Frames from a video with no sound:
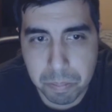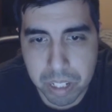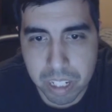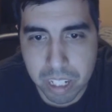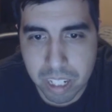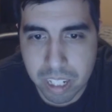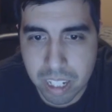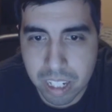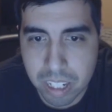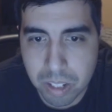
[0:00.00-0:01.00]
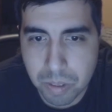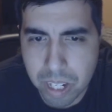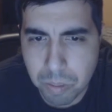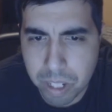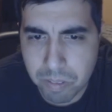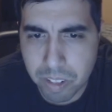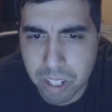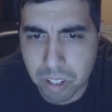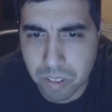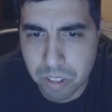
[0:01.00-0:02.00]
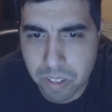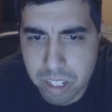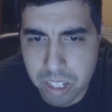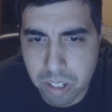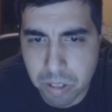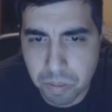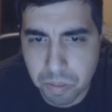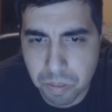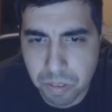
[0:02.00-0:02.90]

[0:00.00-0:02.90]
But you add white vinegar and dressing to the